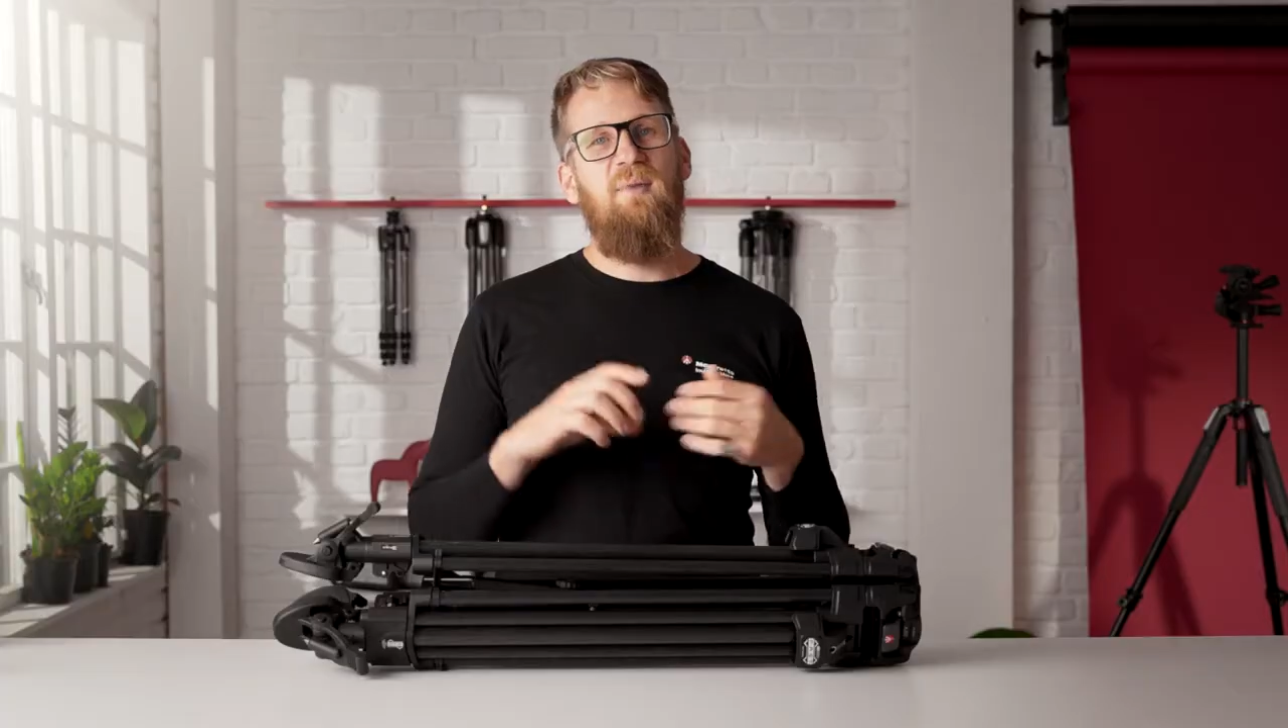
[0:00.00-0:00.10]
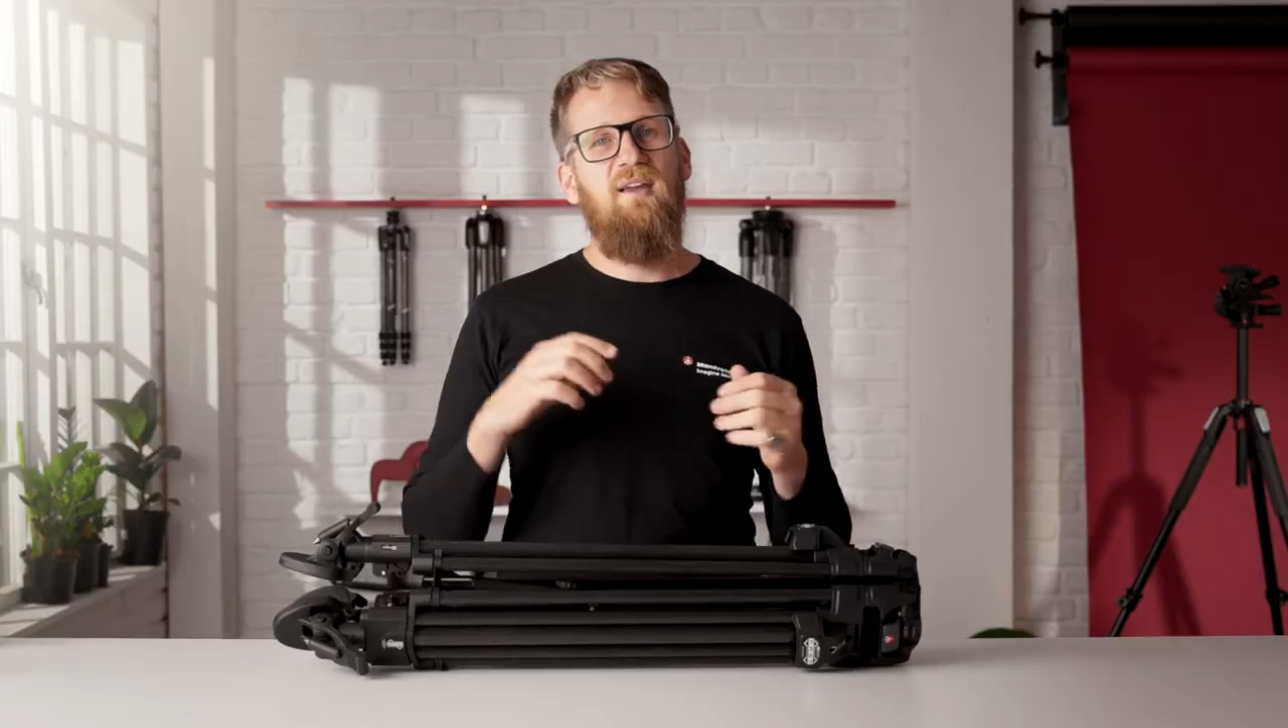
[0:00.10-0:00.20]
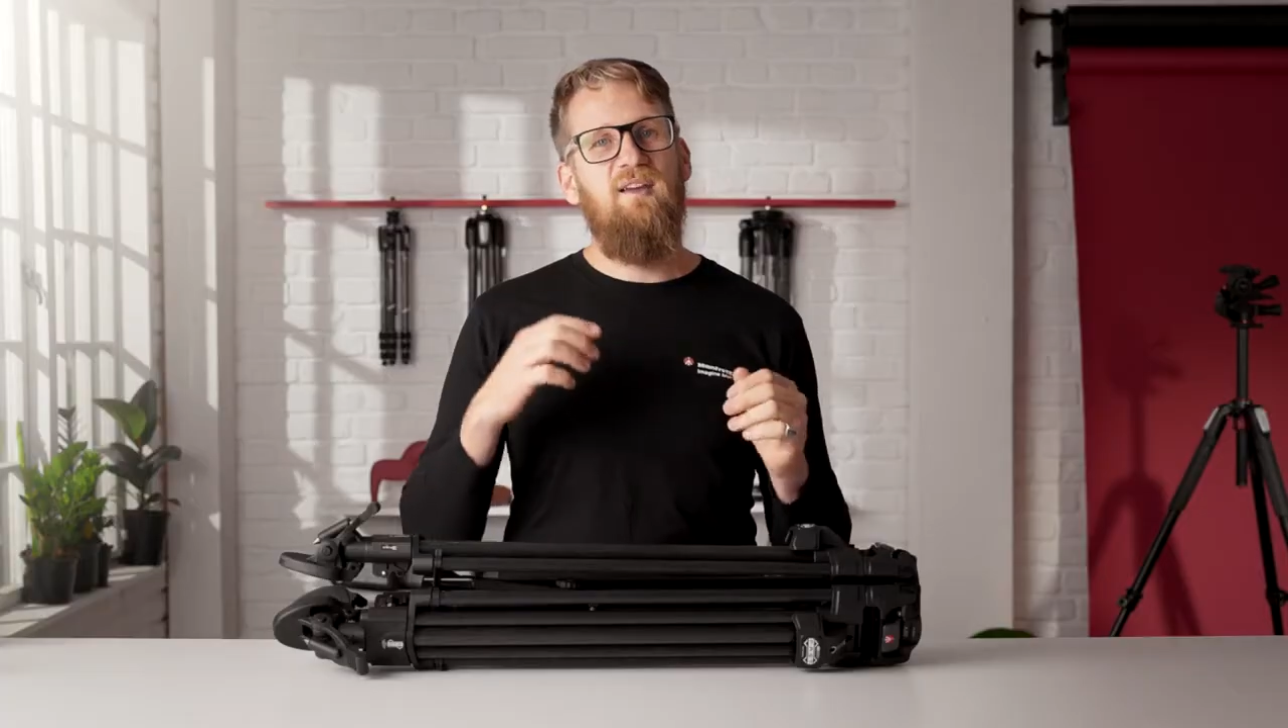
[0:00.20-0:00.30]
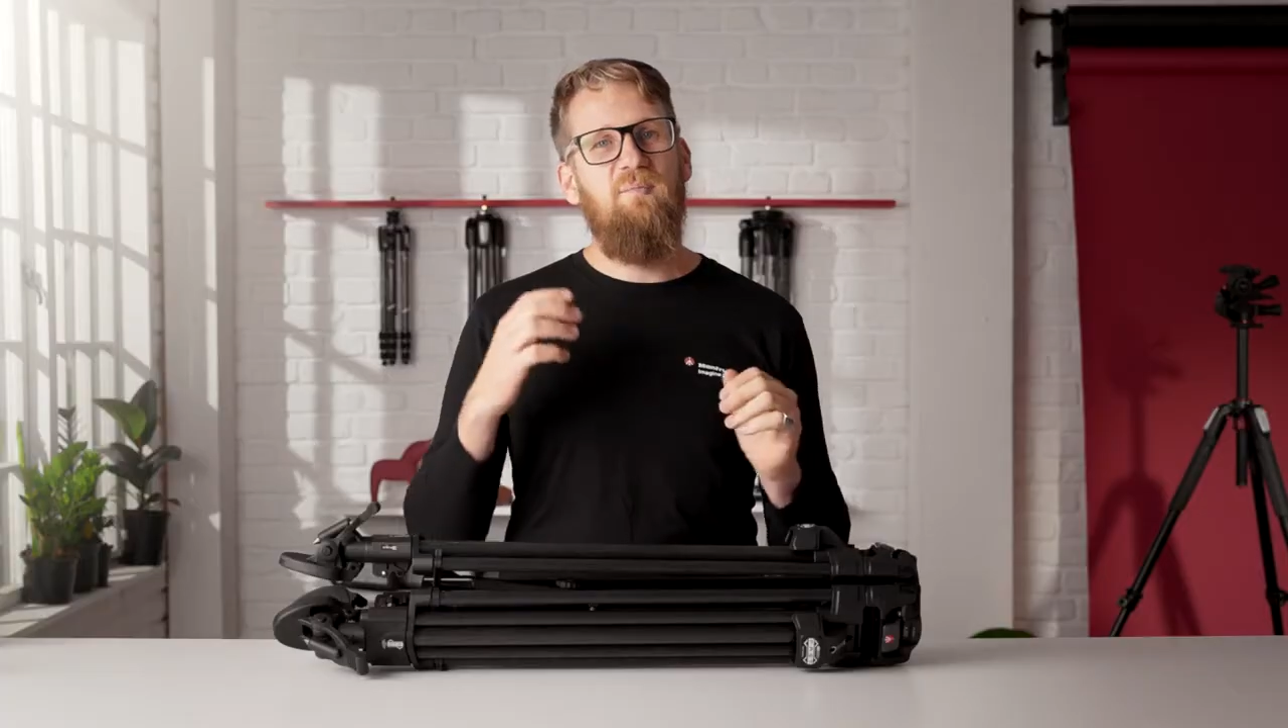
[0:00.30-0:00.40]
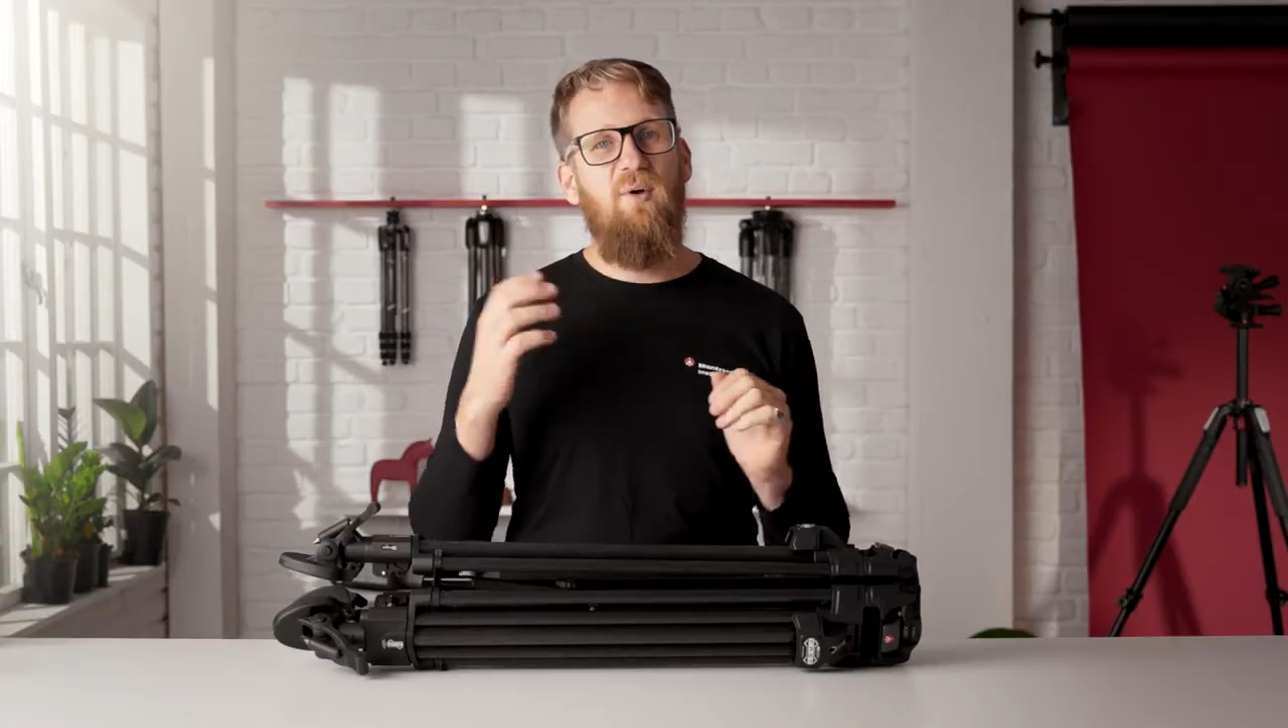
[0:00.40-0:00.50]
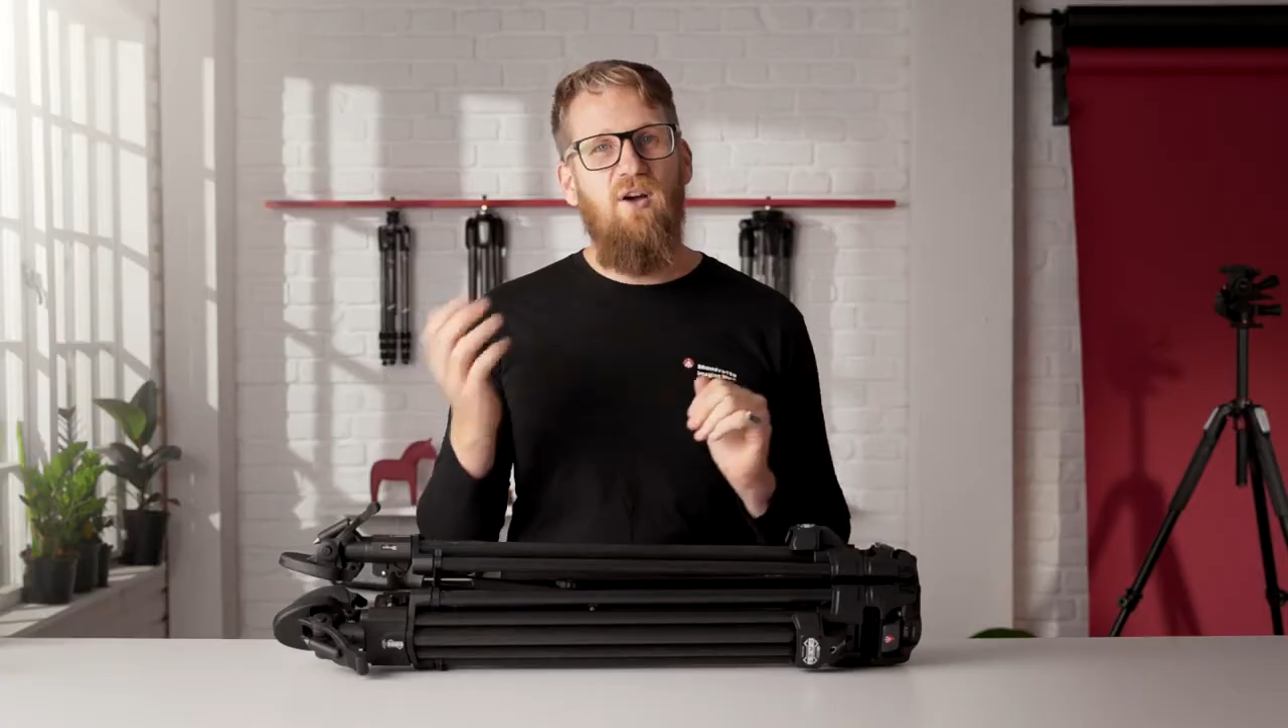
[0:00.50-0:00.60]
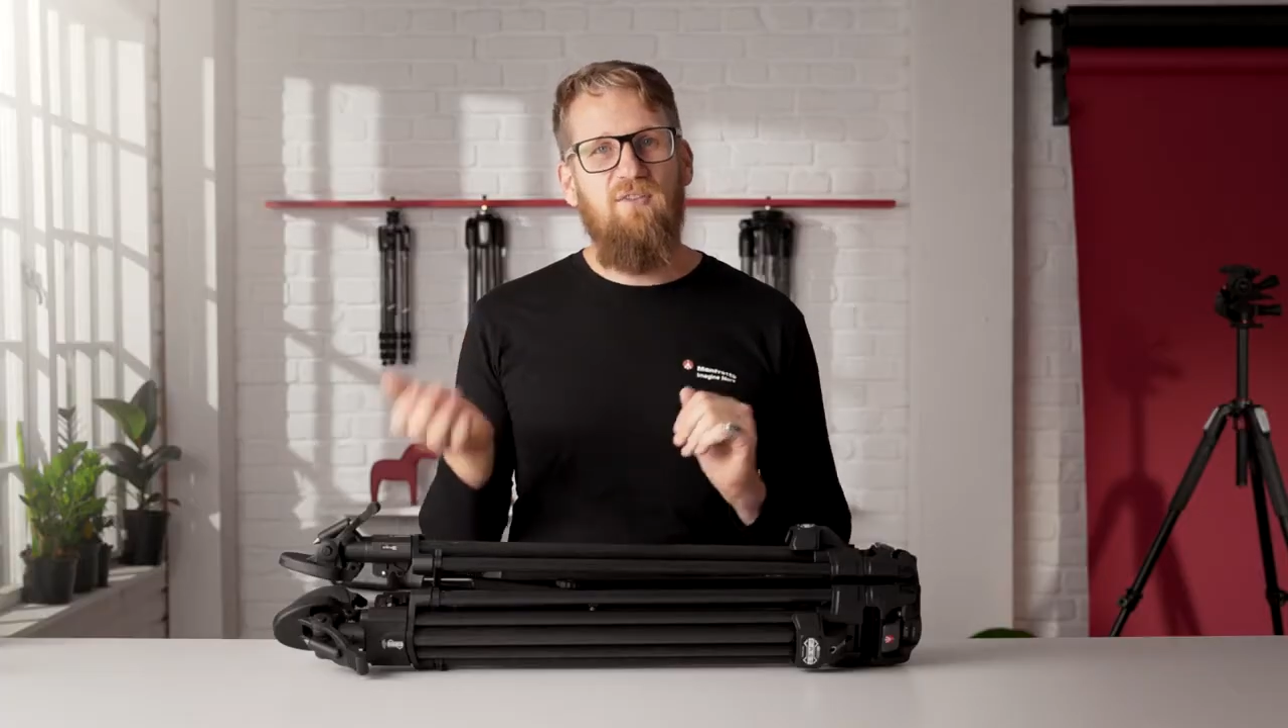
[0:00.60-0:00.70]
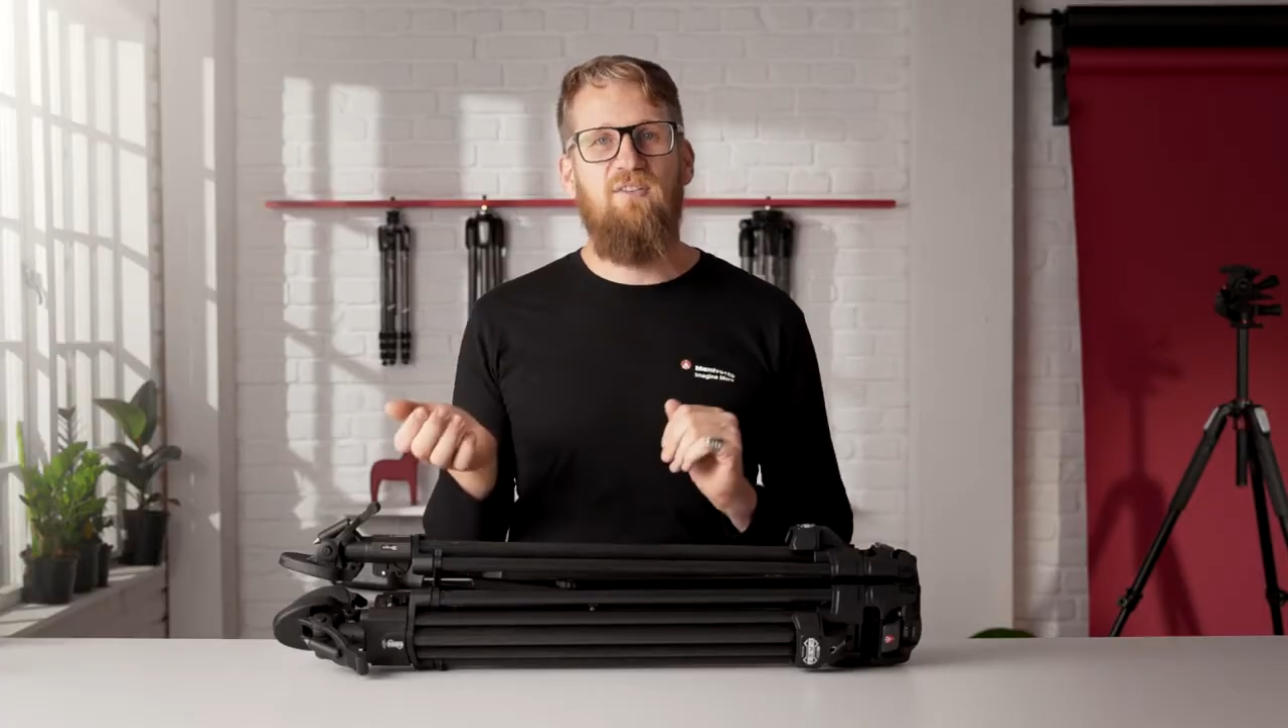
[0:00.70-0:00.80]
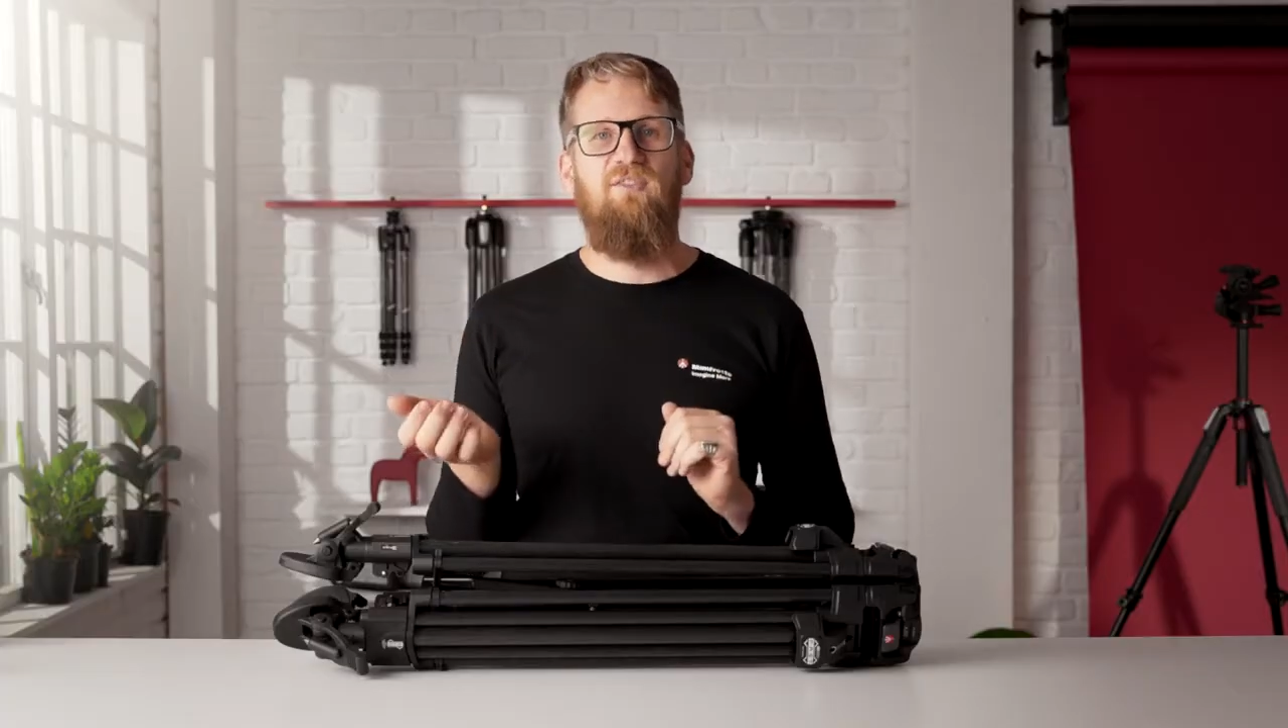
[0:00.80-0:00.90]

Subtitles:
making it perfect